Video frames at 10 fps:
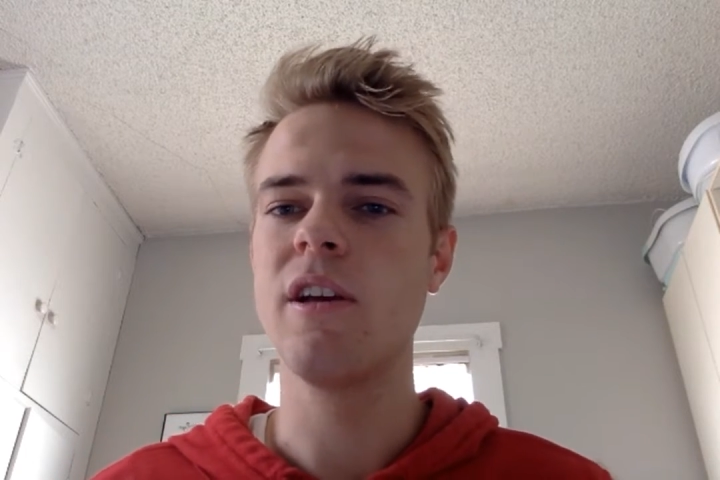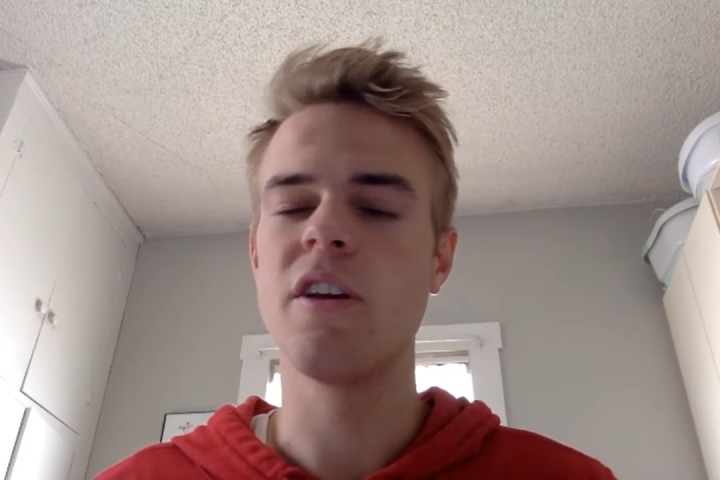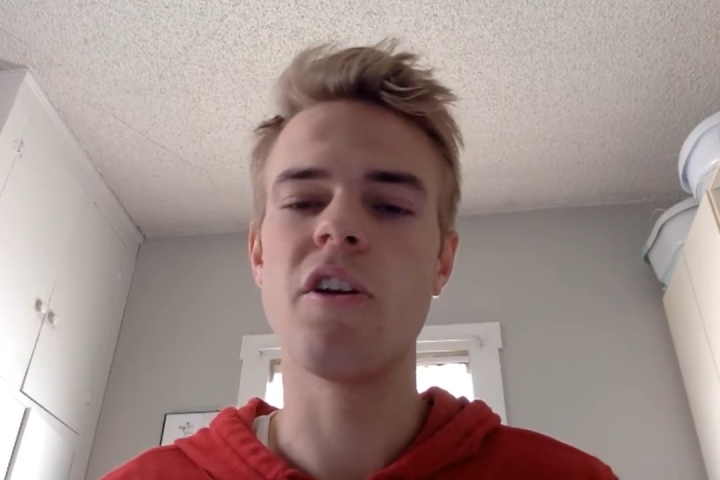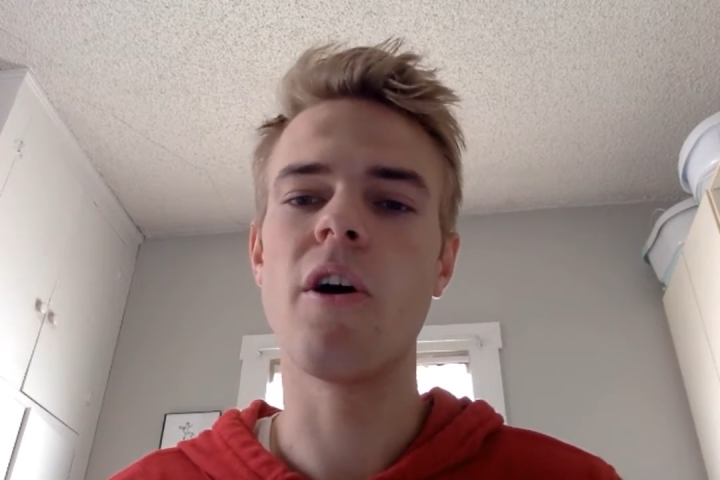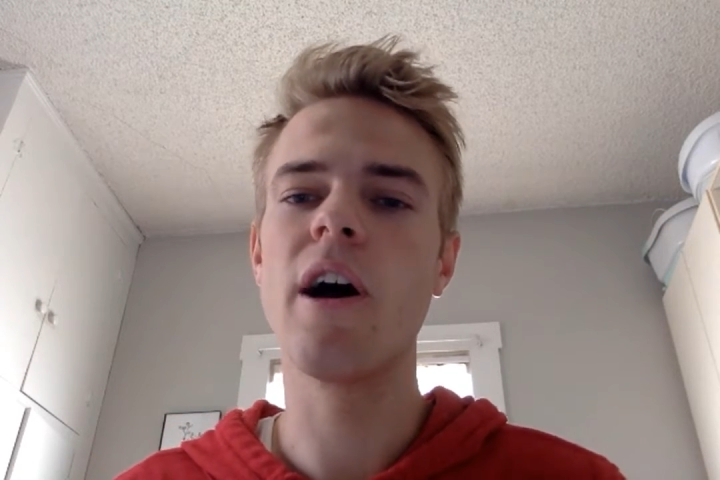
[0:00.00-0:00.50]

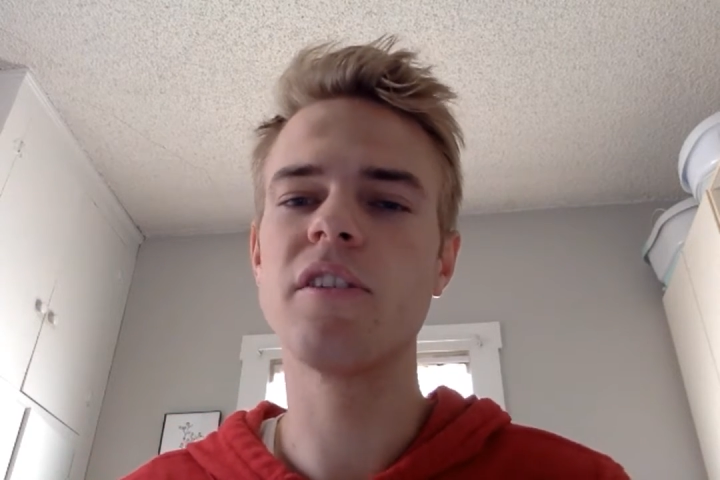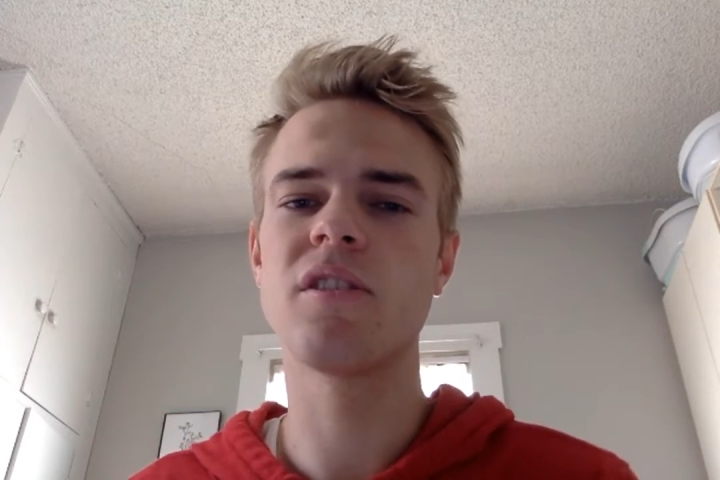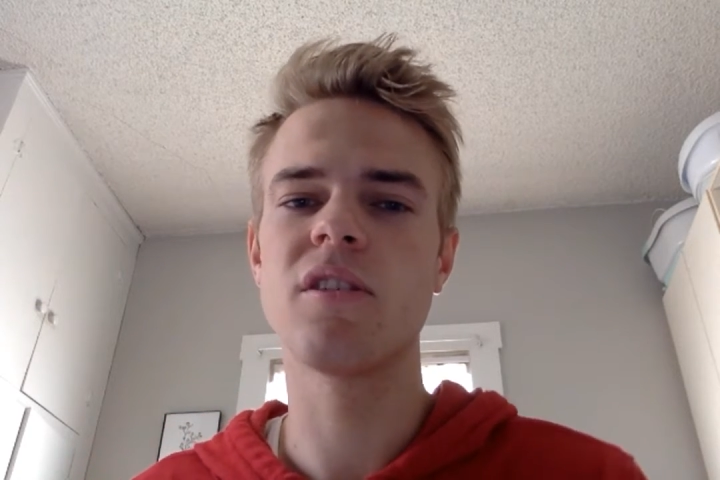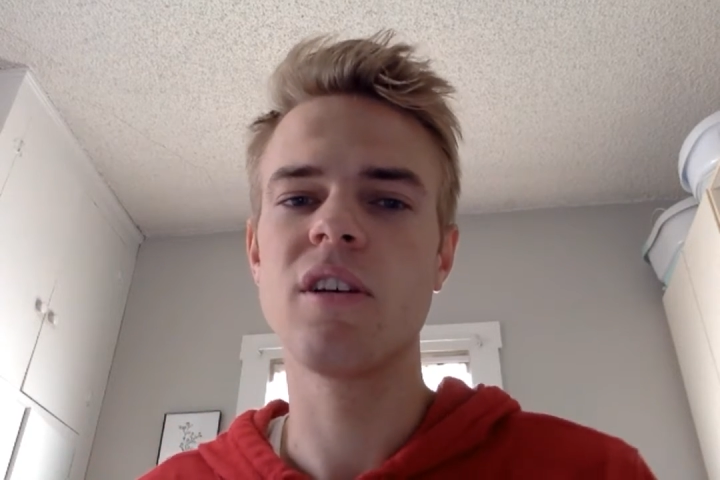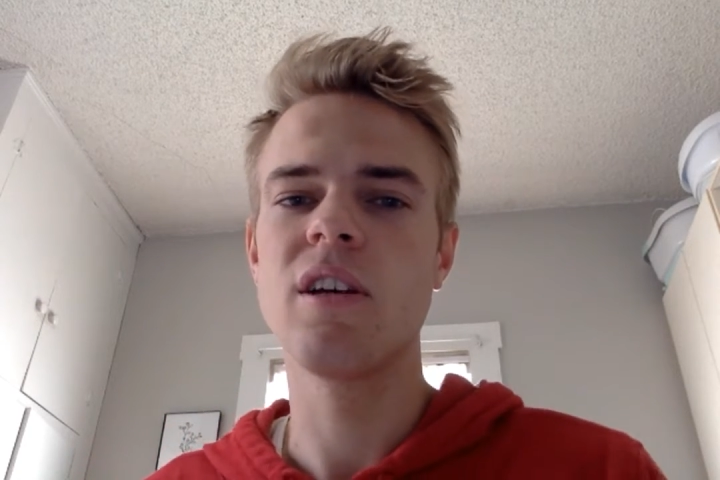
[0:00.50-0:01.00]
You know,
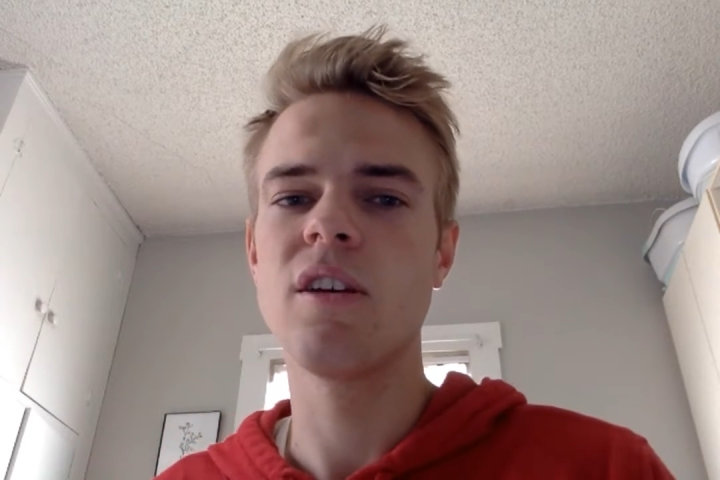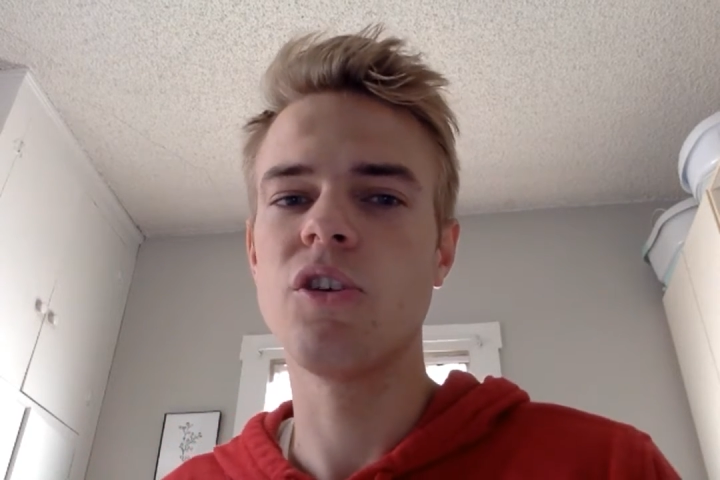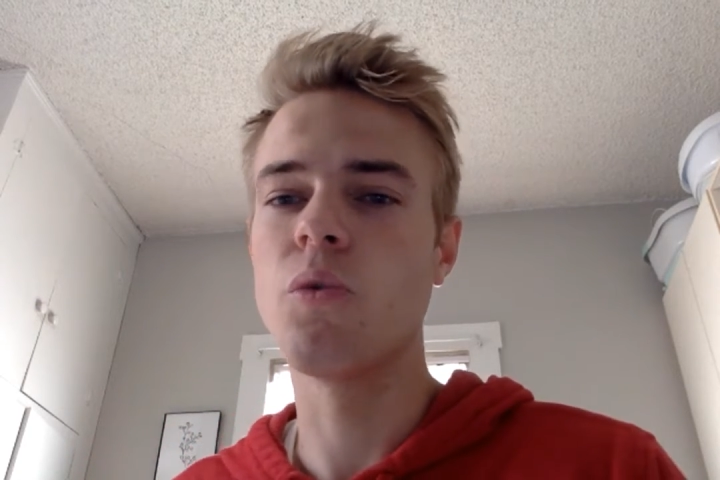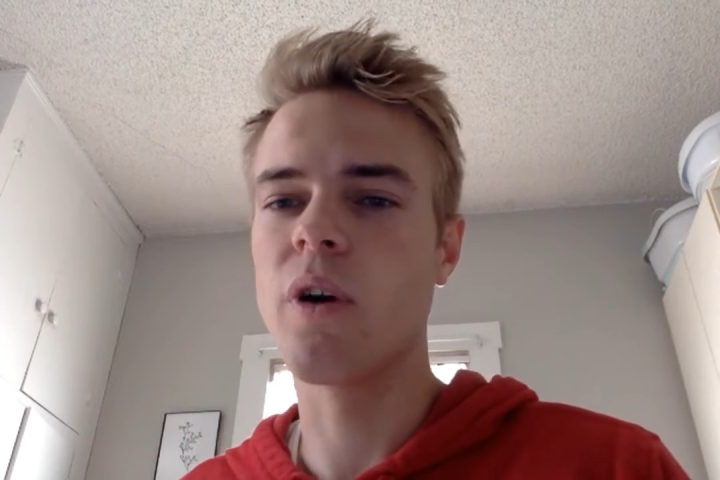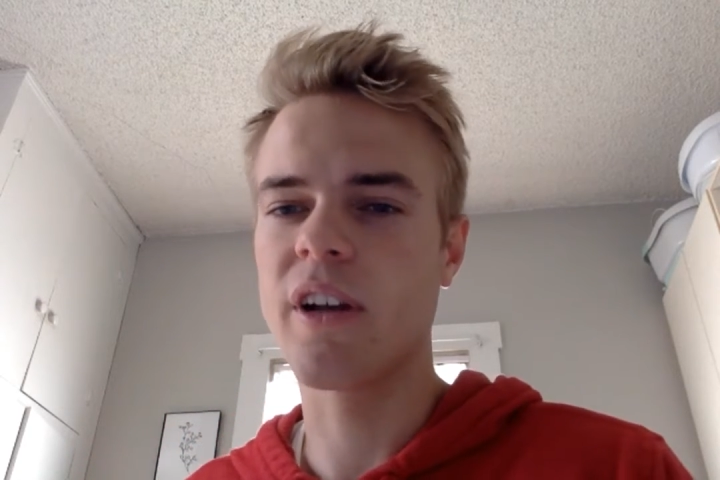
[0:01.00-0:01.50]
as
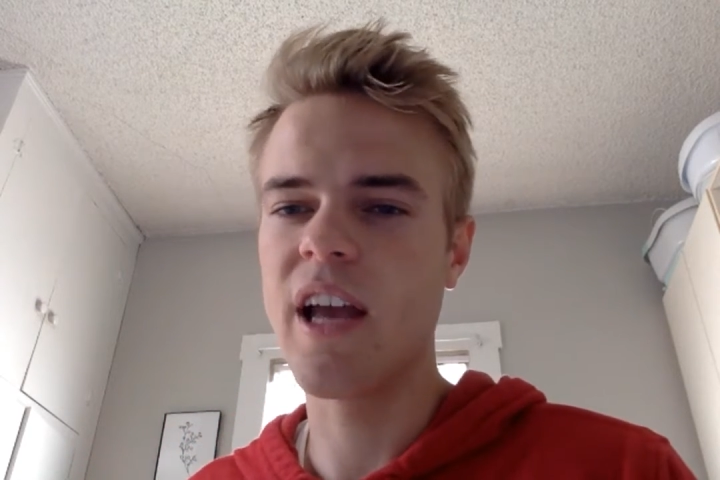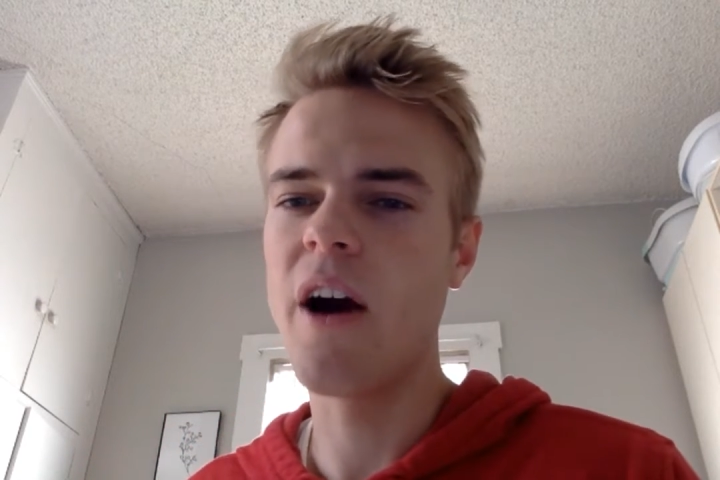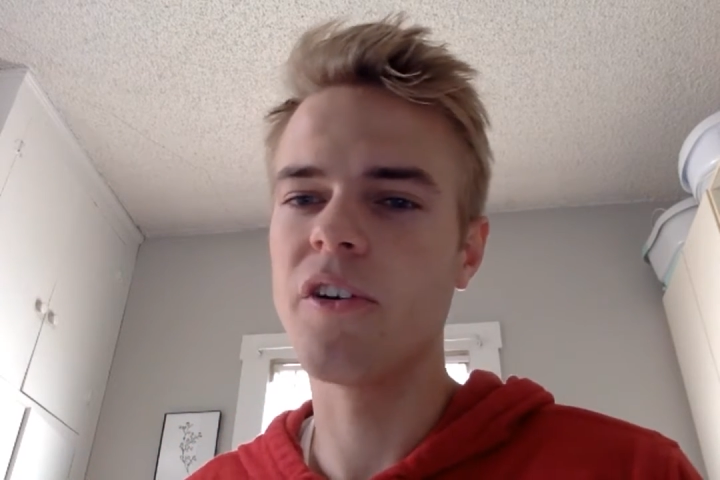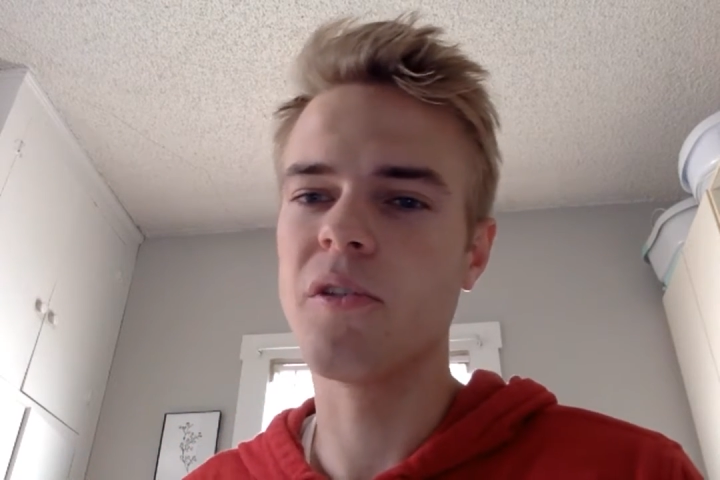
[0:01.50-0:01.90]
you work out,